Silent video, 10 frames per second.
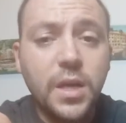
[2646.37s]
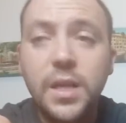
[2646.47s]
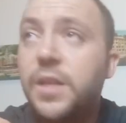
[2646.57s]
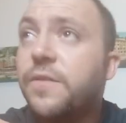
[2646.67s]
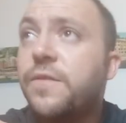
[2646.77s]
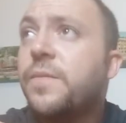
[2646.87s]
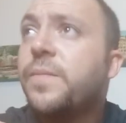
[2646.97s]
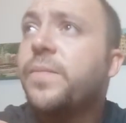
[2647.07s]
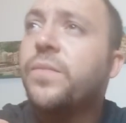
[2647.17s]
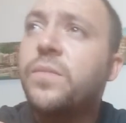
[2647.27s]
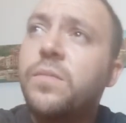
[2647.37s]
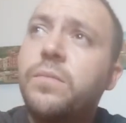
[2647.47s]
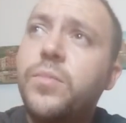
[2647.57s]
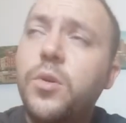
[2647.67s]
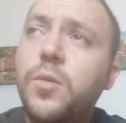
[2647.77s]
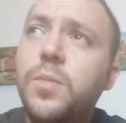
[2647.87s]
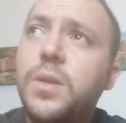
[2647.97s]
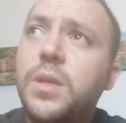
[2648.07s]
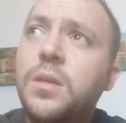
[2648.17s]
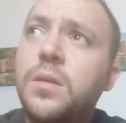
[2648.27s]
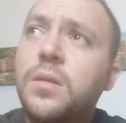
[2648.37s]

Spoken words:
I live probably